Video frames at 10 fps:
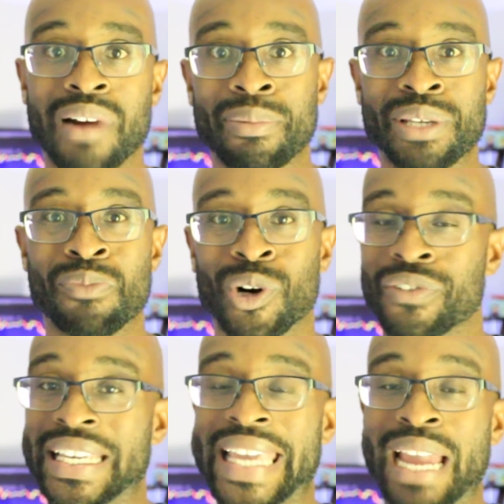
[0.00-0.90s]
probably more
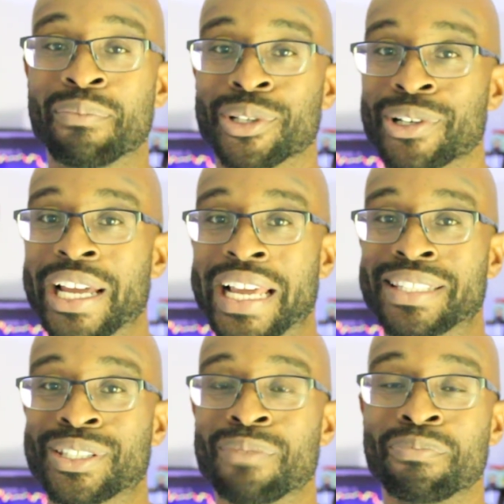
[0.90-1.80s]
of a gambler
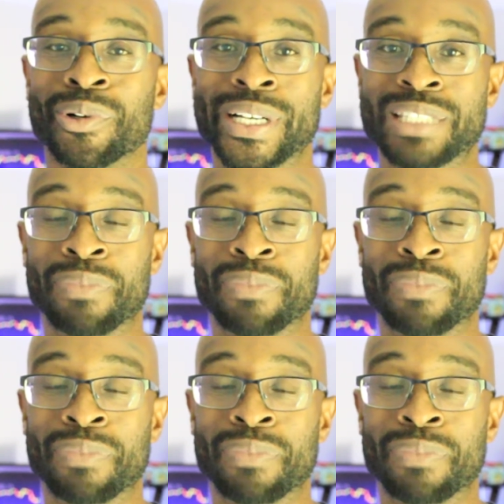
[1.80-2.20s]
at some points,